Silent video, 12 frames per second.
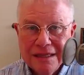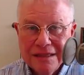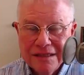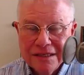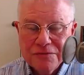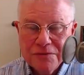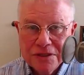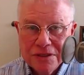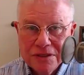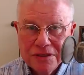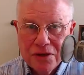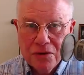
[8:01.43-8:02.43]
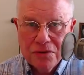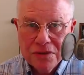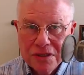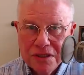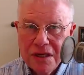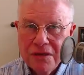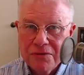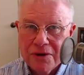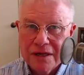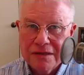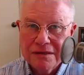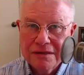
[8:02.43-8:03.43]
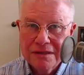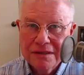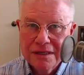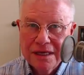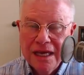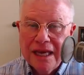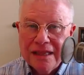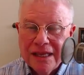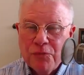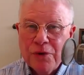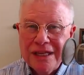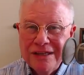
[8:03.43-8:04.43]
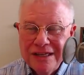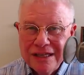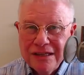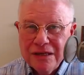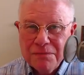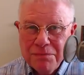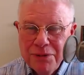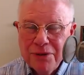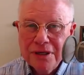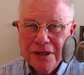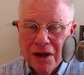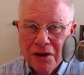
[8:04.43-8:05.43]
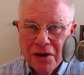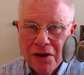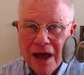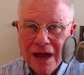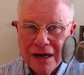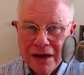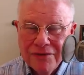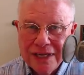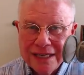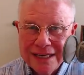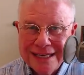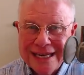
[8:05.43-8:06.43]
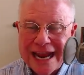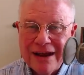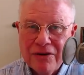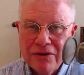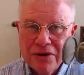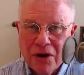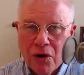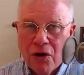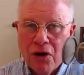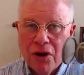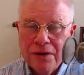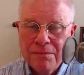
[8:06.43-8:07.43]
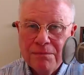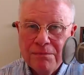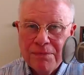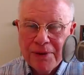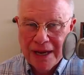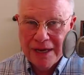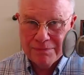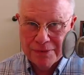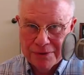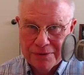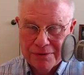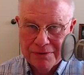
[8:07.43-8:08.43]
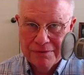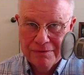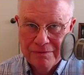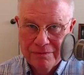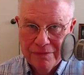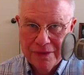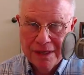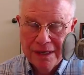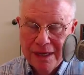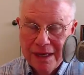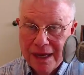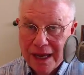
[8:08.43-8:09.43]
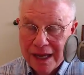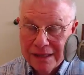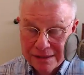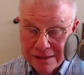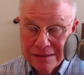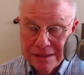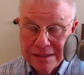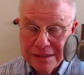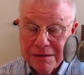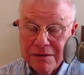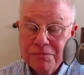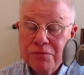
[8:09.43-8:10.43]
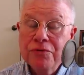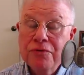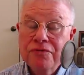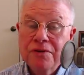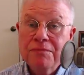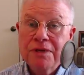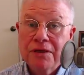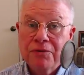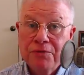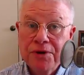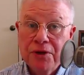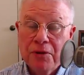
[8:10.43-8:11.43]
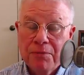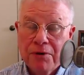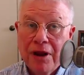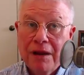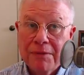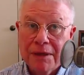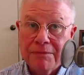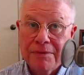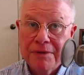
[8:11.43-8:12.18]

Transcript: this was so secret that we didn't put a lot of it down on paper. And this is going to prove to be a real problem,